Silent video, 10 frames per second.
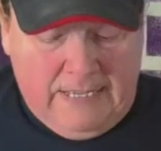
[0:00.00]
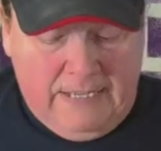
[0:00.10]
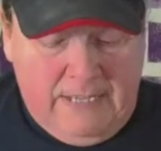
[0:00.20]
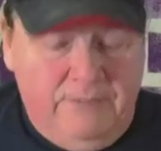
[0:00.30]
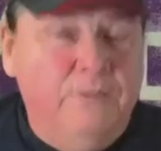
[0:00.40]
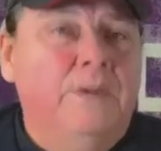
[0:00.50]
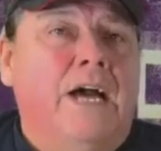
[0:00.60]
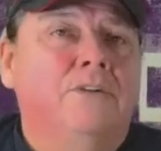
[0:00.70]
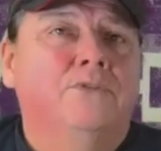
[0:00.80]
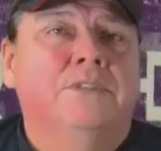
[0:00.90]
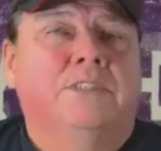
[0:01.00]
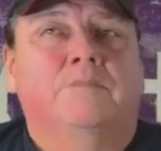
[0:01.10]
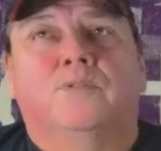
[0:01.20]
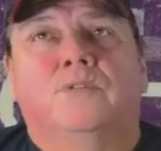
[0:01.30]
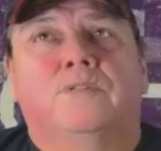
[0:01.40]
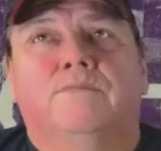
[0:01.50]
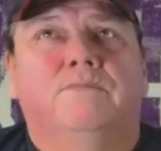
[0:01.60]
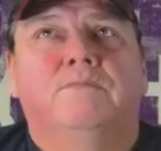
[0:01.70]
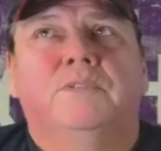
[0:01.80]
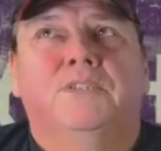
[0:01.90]
even without doing some sort of
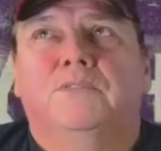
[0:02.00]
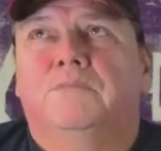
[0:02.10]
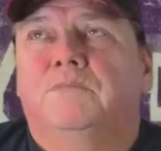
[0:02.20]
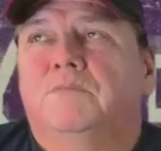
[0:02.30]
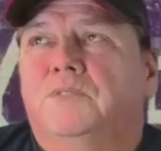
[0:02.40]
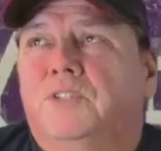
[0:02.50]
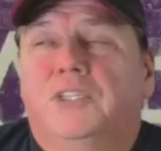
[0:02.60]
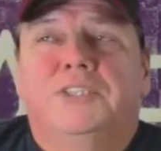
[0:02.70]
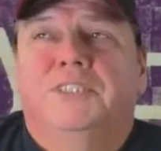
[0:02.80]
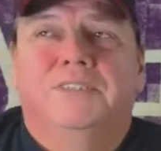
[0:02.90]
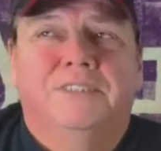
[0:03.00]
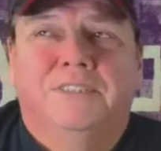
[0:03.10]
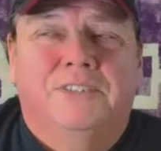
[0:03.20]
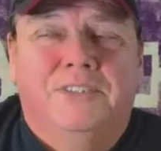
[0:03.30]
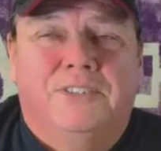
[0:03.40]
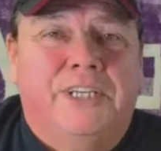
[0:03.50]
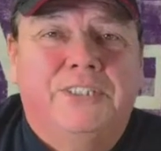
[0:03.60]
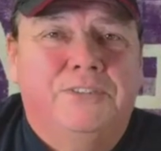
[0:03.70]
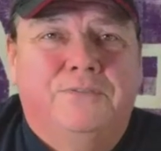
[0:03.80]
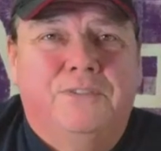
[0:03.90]
you know solicit
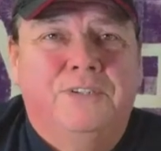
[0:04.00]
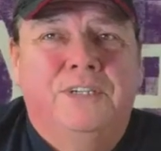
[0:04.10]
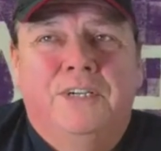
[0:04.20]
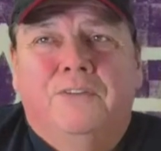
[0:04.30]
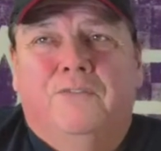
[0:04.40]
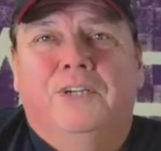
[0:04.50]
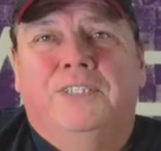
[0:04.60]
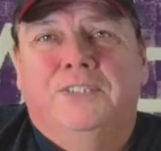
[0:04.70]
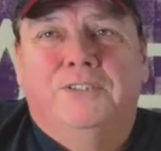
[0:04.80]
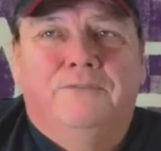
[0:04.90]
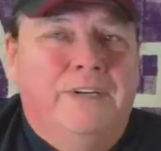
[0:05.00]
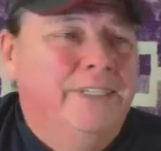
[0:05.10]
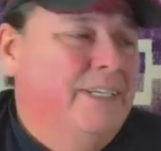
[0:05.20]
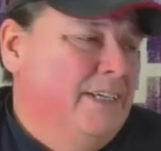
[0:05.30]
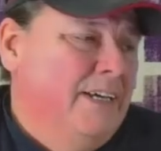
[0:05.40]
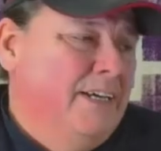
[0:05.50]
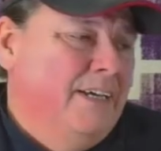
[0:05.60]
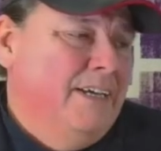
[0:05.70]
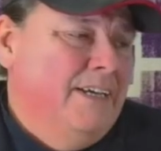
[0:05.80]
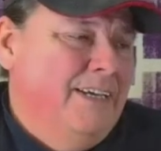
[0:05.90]
solicitation for for additional funding
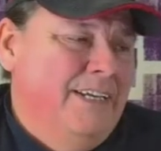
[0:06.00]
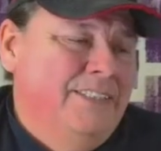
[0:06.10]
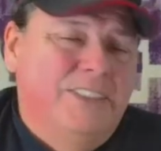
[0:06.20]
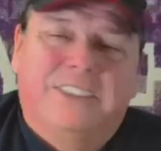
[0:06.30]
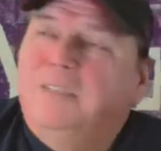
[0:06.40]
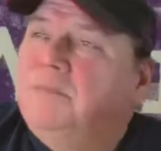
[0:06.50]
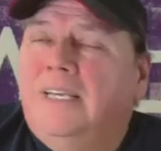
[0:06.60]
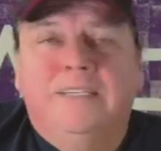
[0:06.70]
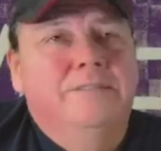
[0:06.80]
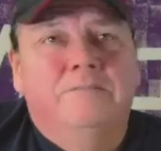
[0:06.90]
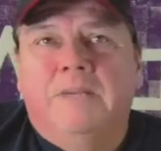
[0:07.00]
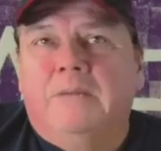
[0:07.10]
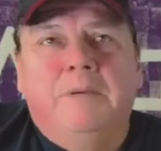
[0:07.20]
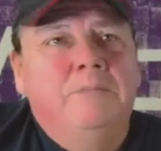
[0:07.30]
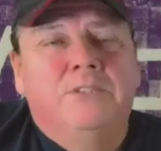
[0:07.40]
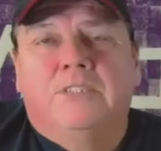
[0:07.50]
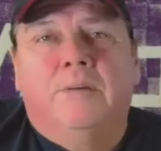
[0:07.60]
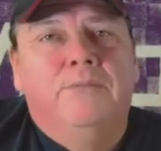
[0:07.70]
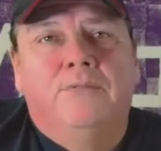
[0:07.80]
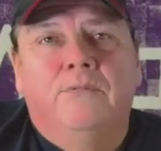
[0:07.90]
uh, it just seems like man, people just
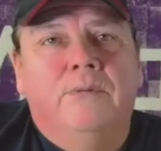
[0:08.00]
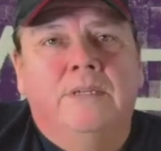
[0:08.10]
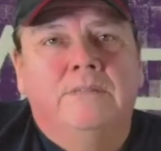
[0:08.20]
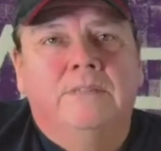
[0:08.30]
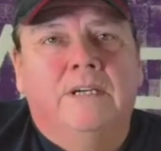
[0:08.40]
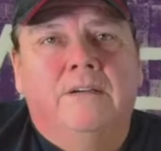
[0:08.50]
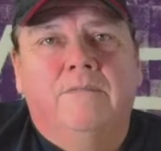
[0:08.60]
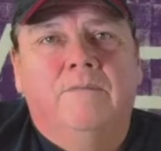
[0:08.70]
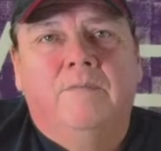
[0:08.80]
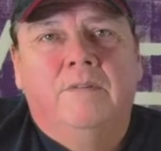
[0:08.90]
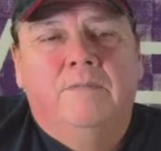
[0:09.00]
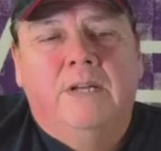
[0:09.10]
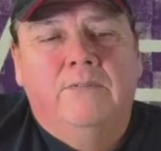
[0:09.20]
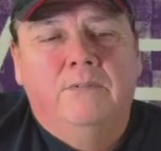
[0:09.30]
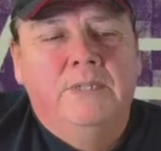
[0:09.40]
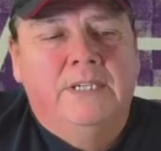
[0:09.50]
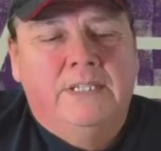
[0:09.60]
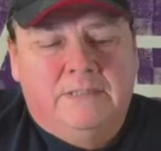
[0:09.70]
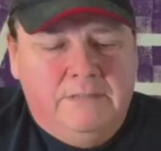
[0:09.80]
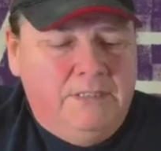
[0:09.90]
come through when uh, whenever we
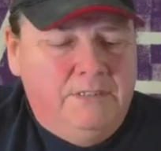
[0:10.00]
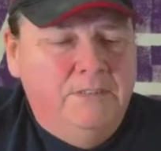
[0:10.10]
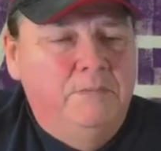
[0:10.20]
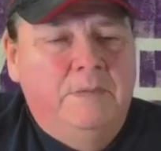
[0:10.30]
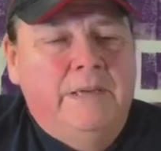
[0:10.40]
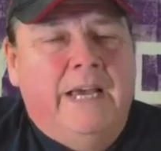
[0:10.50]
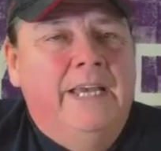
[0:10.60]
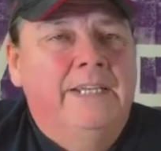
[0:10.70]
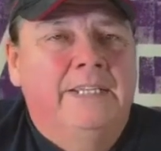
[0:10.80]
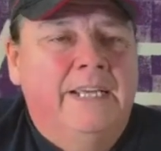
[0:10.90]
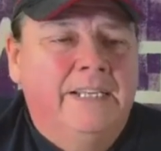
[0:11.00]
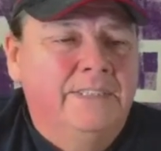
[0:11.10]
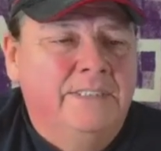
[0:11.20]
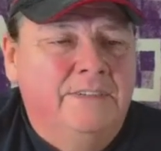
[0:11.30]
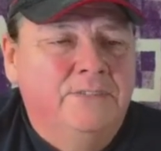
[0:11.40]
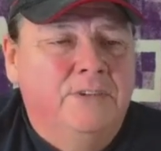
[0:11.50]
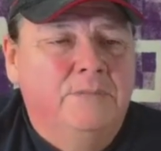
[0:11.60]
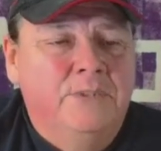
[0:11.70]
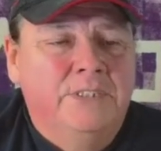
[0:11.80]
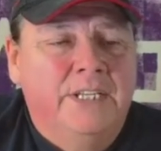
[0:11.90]
get you know a little behind and that kind of stuff. So I
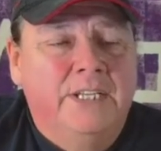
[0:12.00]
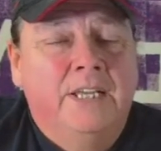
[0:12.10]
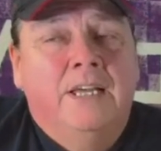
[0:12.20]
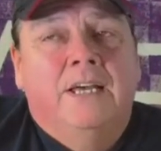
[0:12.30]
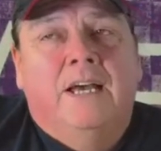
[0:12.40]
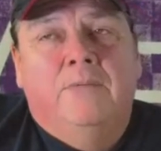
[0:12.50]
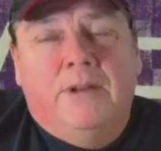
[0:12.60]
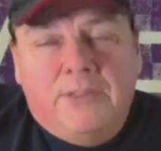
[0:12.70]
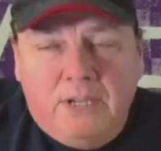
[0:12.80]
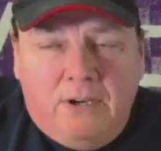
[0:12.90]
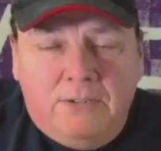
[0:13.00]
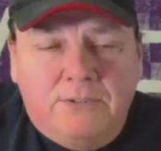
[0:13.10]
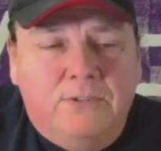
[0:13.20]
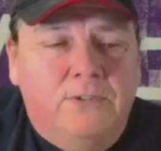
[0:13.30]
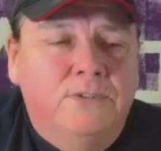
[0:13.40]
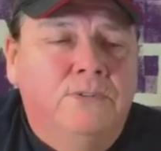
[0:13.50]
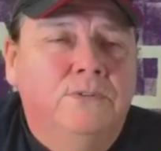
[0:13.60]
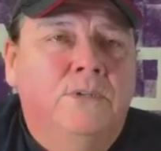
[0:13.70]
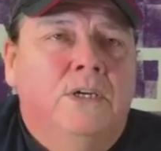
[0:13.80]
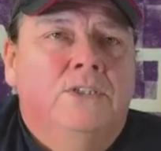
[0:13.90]
appreciate it. I want to thank also those
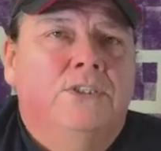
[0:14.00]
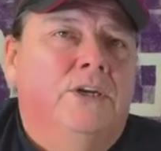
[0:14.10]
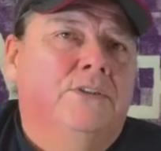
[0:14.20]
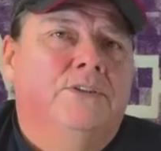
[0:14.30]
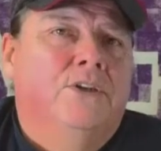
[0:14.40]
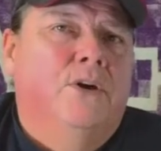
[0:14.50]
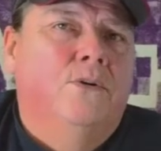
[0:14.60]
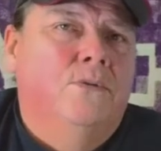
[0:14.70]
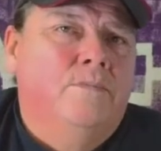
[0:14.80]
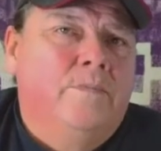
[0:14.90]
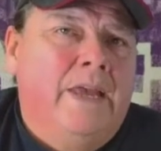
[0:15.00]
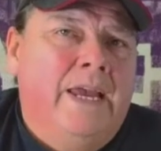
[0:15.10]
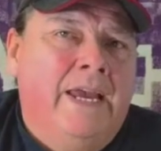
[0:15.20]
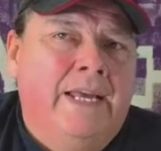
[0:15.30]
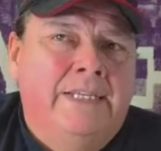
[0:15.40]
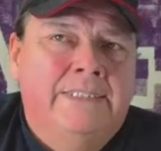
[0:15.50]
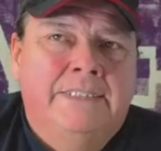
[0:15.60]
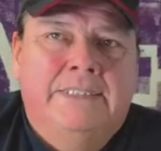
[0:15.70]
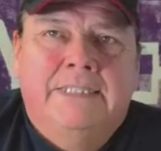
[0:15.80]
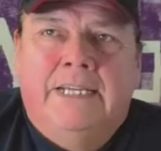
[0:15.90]
who share the show
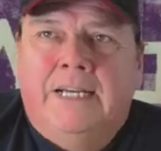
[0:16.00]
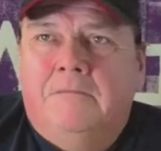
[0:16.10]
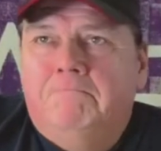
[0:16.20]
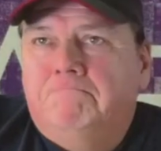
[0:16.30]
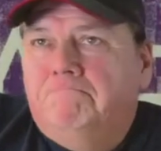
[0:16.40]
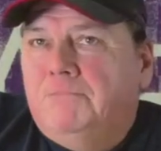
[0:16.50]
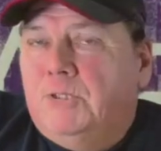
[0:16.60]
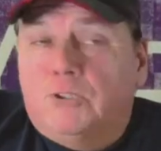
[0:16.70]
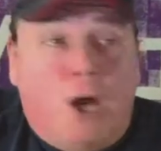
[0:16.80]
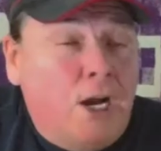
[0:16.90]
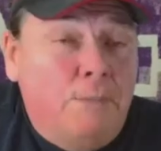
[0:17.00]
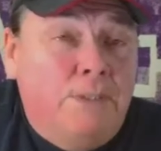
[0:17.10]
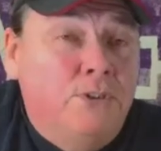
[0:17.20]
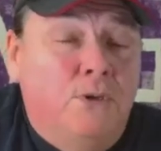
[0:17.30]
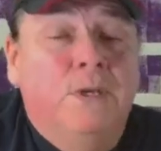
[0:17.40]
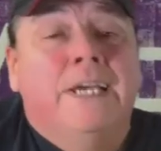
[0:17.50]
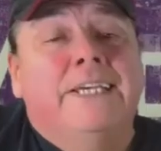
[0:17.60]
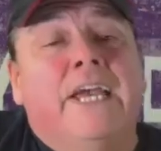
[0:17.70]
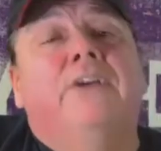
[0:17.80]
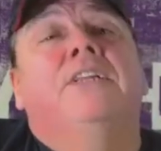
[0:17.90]
and um, you know talk about the show,
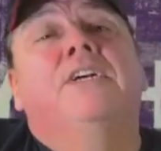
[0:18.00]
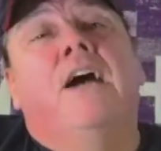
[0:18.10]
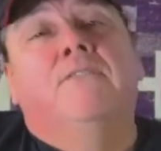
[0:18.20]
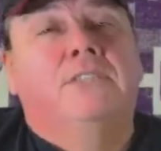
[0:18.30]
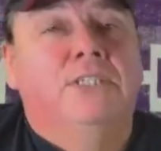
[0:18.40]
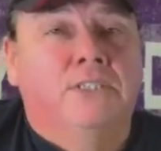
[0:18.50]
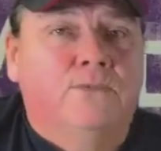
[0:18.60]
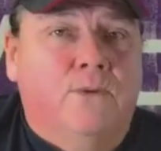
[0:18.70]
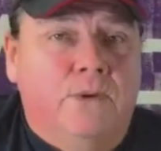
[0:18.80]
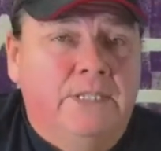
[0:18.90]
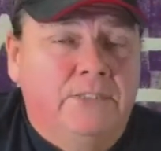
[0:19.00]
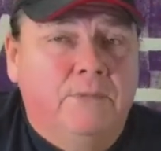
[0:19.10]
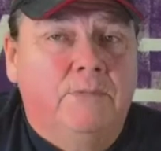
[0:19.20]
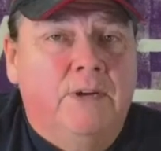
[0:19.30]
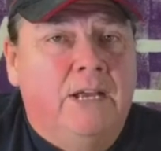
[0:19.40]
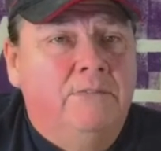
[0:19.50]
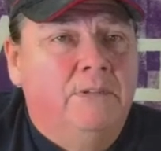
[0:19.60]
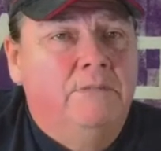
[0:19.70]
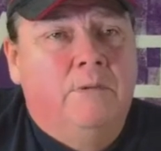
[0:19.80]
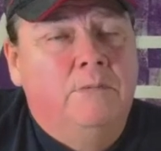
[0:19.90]
carry the conversations forward. That's what we're at,
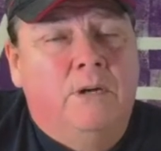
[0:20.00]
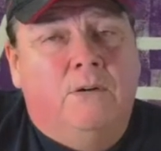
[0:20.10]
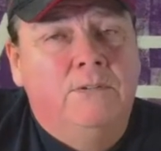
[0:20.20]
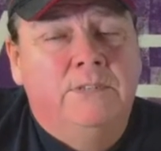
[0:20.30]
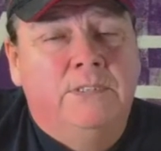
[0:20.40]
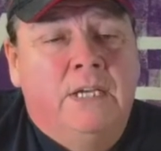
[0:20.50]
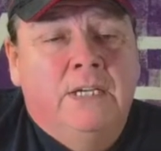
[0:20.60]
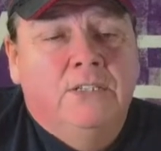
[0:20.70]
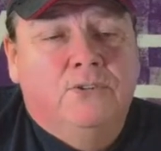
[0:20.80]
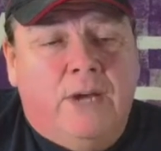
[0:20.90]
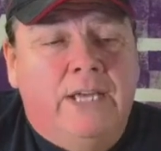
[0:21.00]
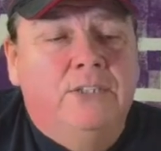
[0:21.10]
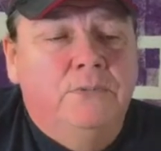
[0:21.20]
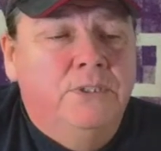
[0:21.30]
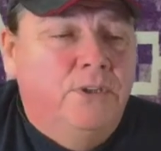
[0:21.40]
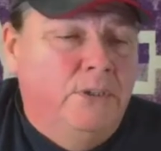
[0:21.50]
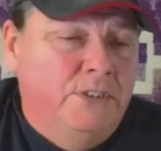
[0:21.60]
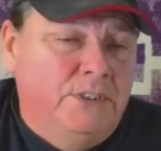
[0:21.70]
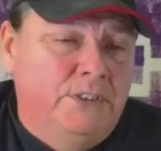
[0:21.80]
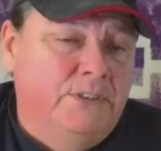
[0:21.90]
what we're always trying to
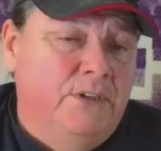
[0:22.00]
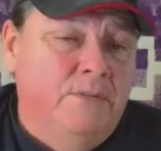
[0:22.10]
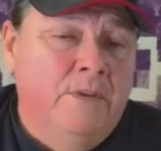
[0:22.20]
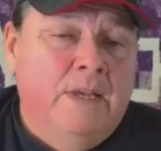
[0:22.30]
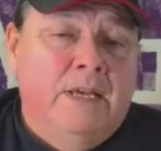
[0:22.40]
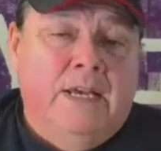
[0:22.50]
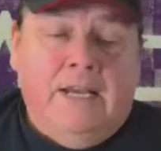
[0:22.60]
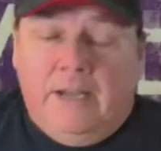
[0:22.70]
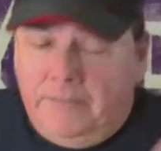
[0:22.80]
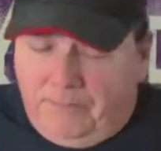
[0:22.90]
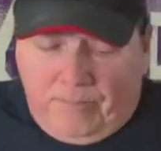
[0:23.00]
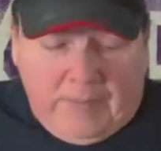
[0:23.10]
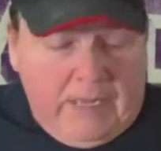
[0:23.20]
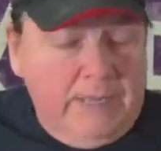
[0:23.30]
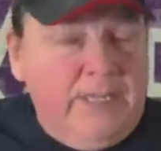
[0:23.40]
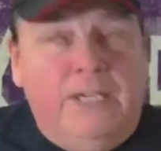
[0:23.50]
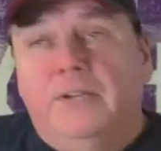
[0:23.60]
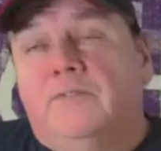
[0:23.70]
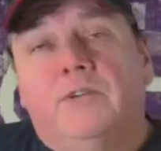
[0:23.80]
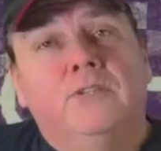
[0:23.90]
encourage here. So um, I thank
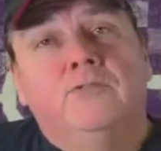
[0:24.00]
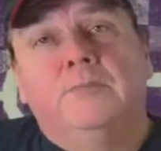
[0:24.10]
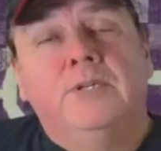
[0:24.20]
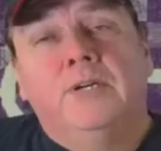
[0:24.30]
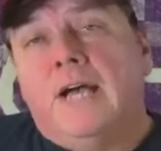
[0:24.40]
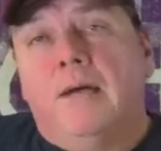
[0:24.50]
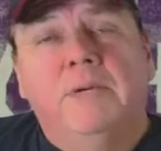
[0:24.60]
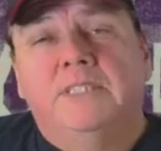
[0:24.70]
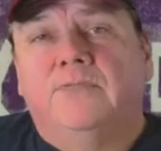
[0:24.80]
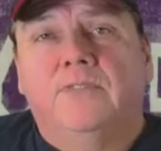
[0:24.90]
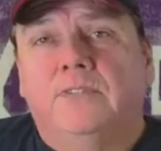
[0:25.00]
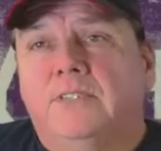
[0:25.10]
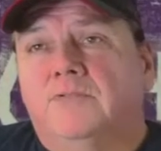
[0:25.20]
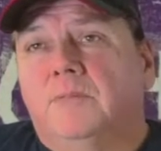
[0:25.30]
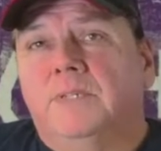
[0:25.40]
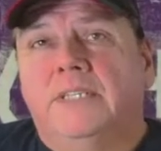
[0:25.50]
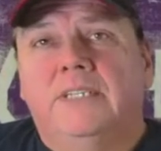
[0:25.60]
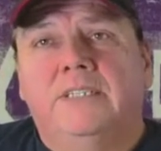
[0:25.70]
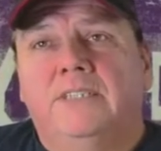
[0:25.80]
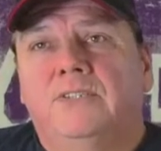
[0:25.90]
you for contributing your comments, for
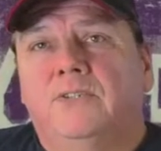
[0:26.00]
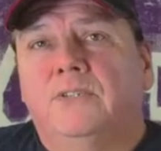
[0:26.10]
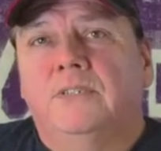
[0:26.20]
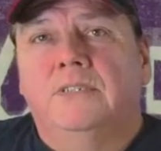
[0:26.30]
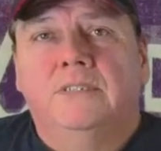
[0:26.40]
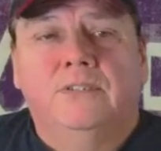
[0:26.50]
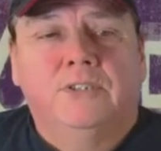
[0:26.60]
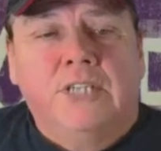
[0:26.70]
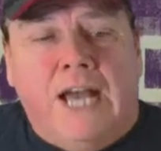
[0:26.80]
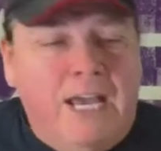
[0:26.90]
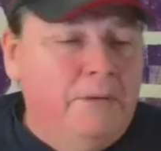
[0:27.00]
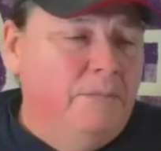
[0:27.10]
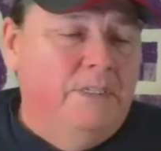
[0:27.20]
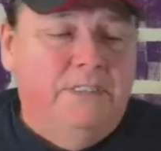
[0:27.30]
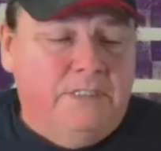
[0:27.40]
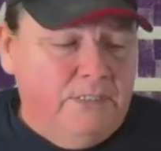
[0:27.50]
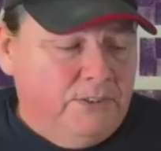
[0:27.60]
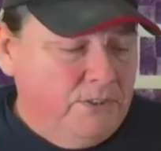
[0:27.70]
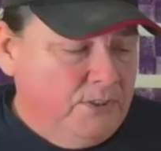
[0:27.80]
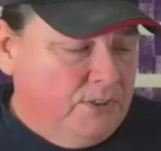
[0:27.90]
contributing your your time to
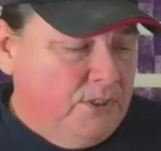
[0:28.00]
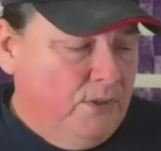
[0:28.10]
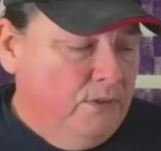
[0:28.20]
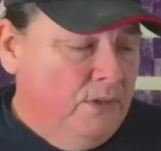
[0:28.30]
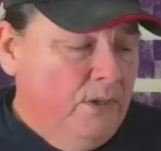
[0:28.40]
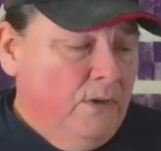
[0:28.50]
listen to the show.